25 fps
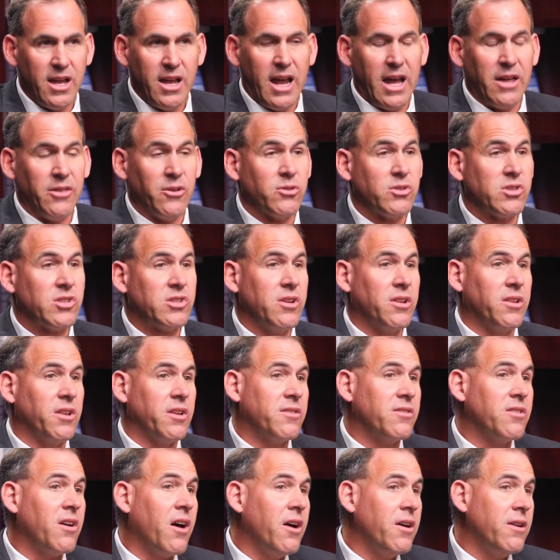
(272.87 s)
And there's still a
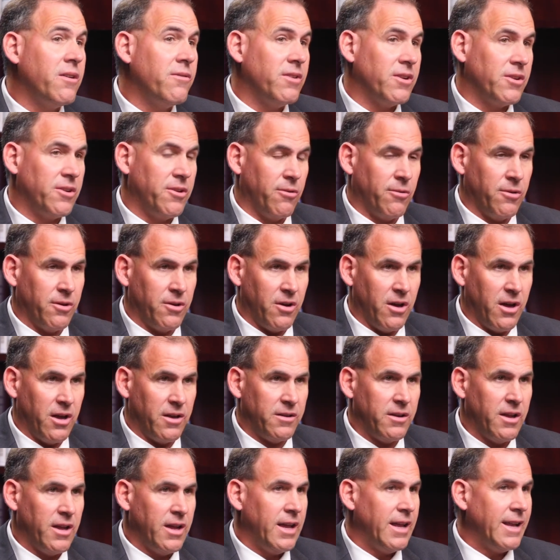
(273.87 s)
ton of it going
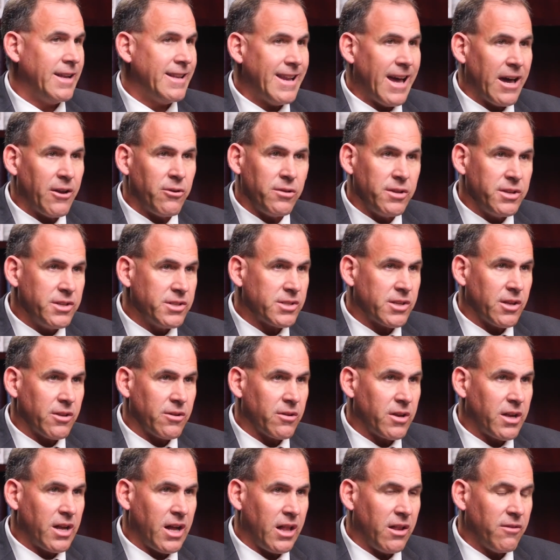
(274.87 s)
on, not only in
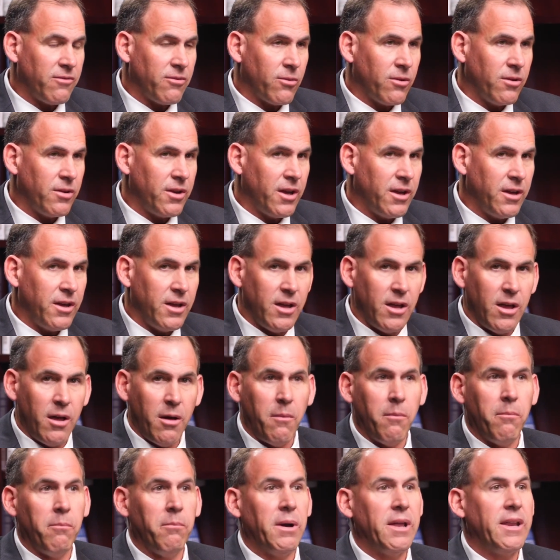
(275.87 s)
Southern California,
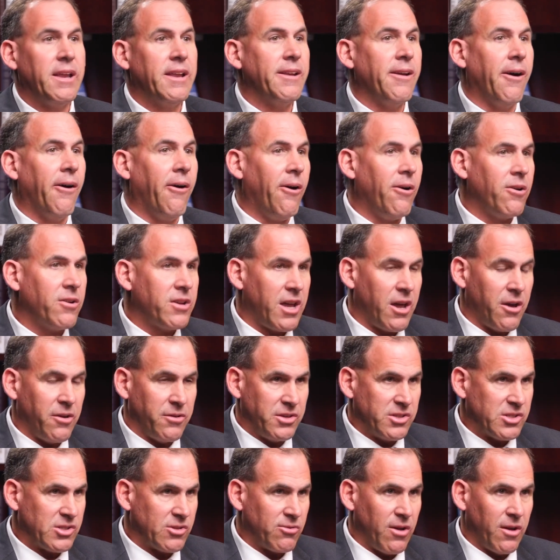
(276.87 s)
but in all
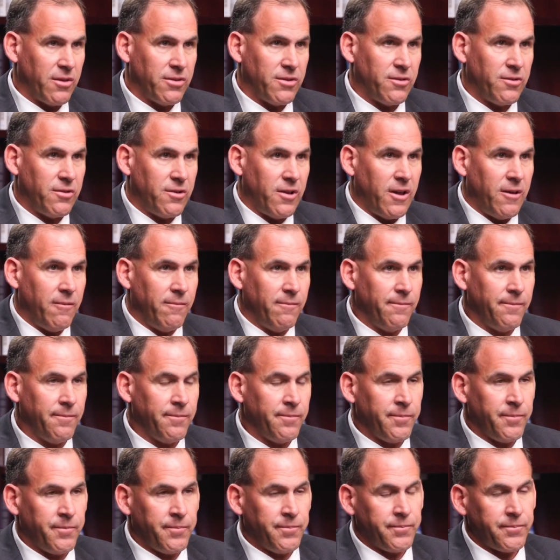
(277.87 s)
counties throughout the state.
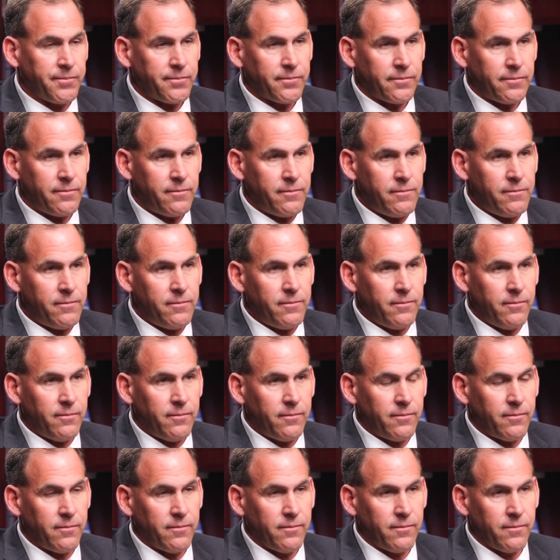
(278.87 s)
Now, can you
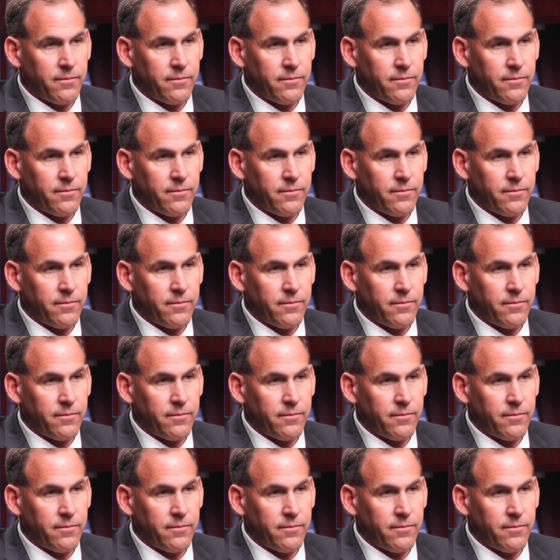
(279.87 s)
tell me